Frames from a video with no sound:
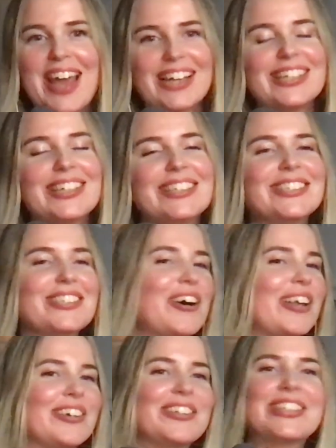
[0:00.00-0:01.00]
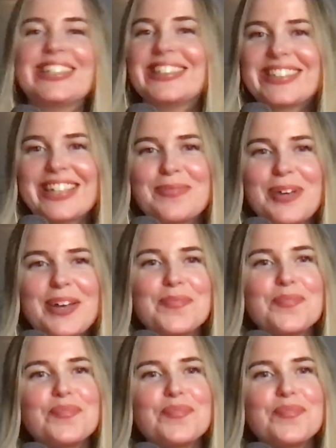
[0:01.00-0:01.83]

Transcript: I saw it on the cinema,